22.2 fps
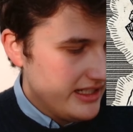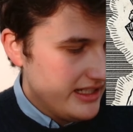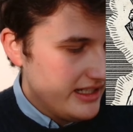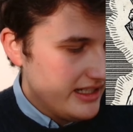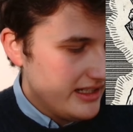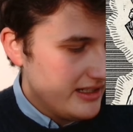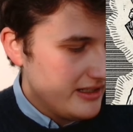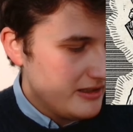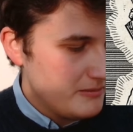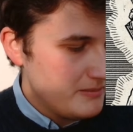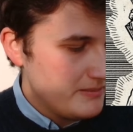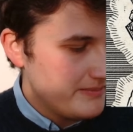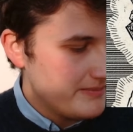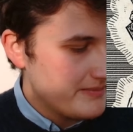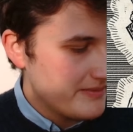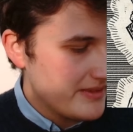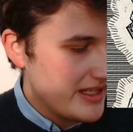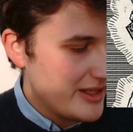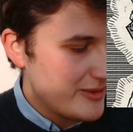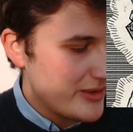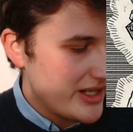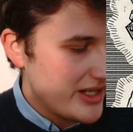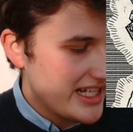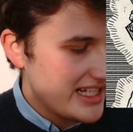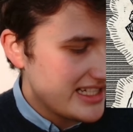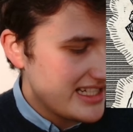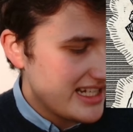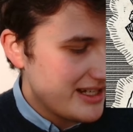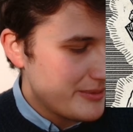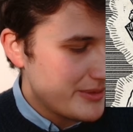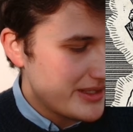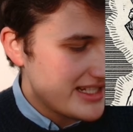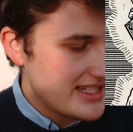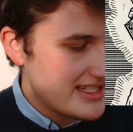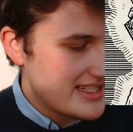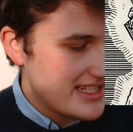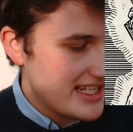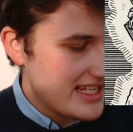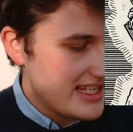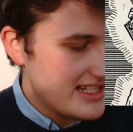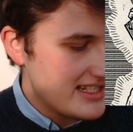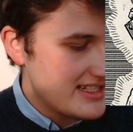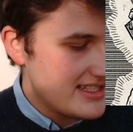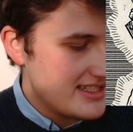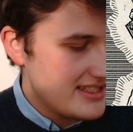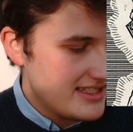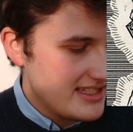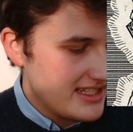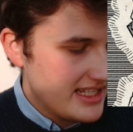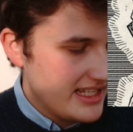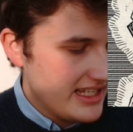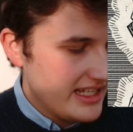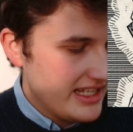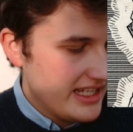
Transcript: um, and writing down what he sees.